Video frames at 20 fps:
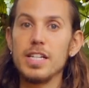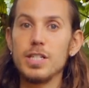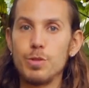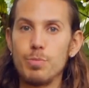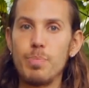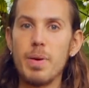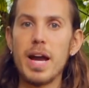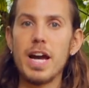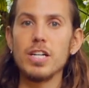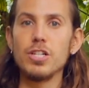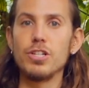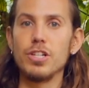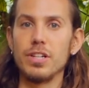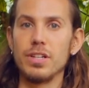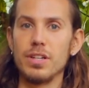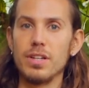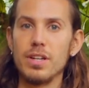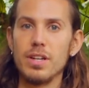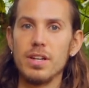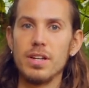is
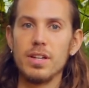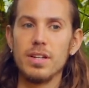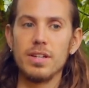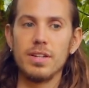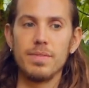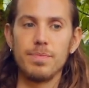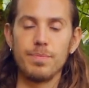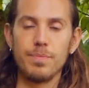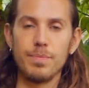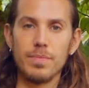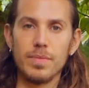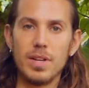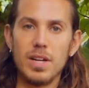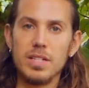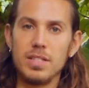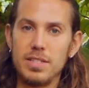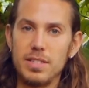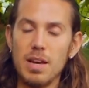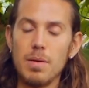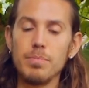passion,
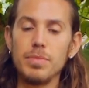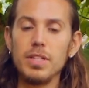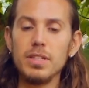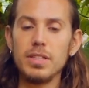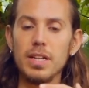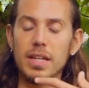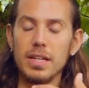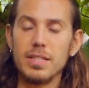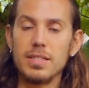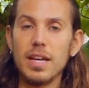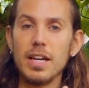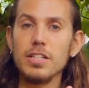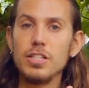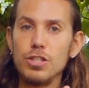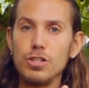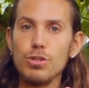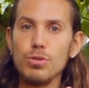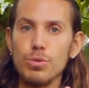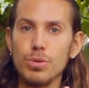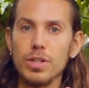and something that
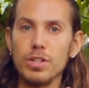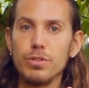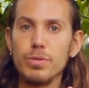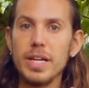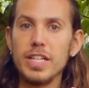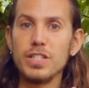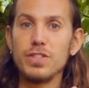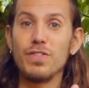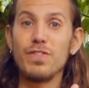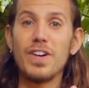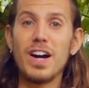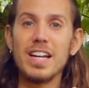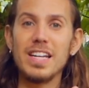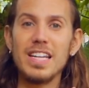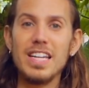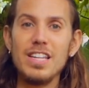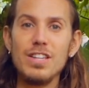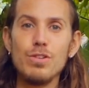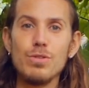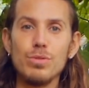excites you and creates fun
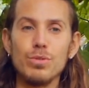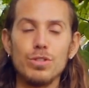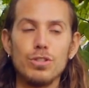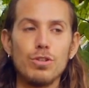in you.